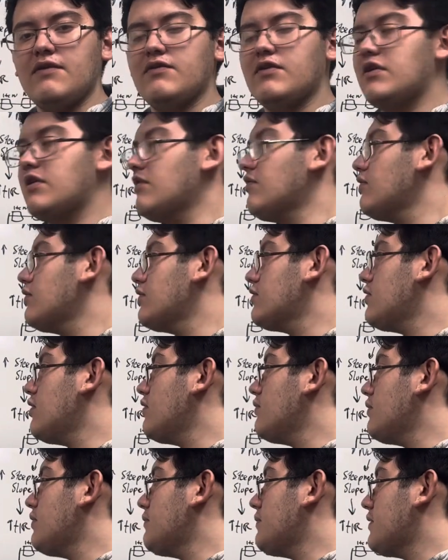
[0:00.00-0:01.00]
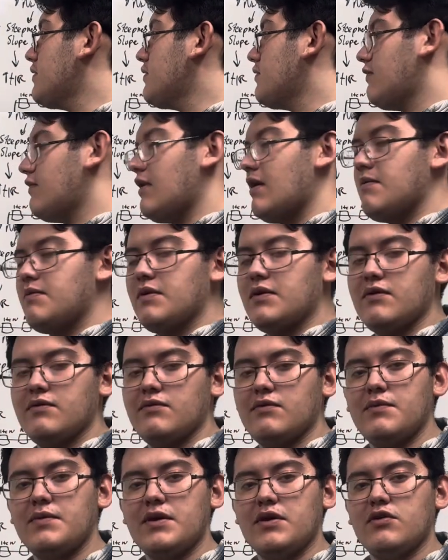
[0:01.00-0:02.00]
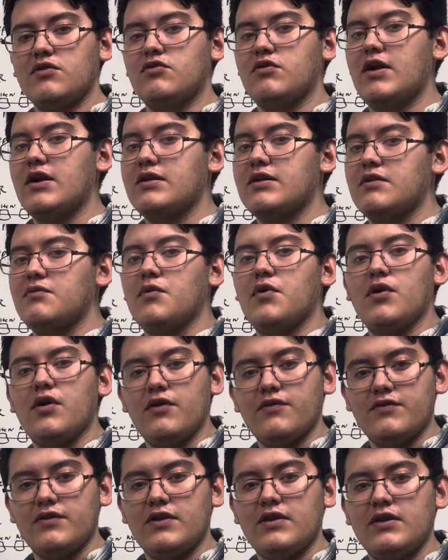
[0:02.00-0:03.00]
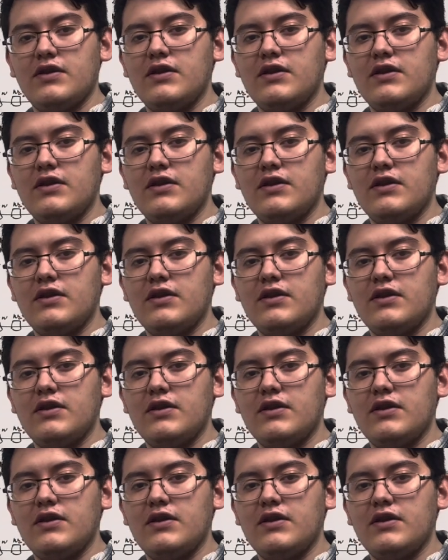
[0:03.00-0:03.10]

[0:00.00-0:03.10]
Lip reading: an increased heart rate because of that, because we'll be contracting more often.